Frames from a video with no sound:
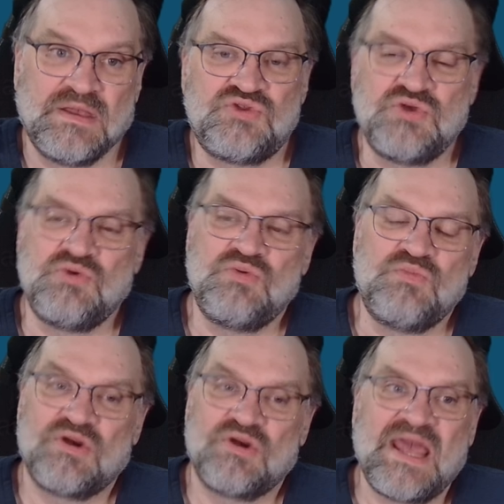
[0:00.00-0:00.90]
do
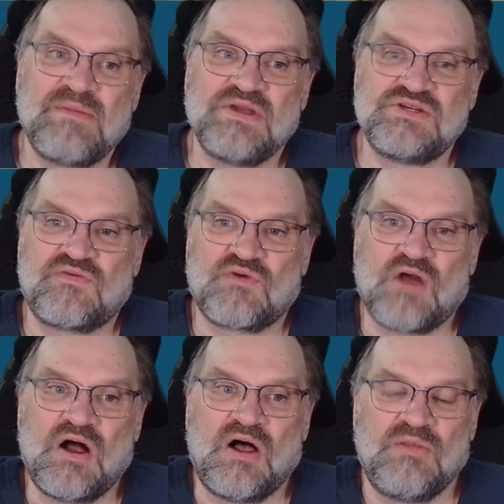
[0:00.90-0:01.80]
more damage
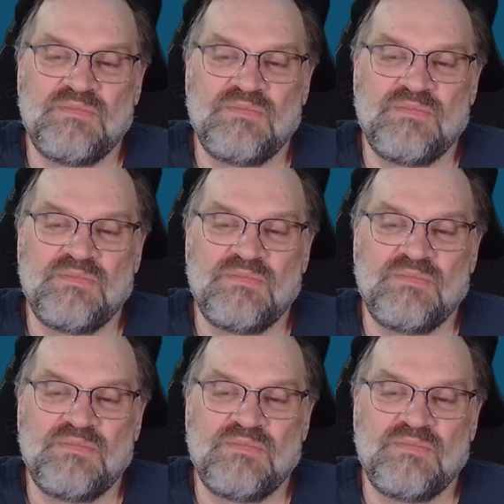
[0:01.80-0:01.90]
overall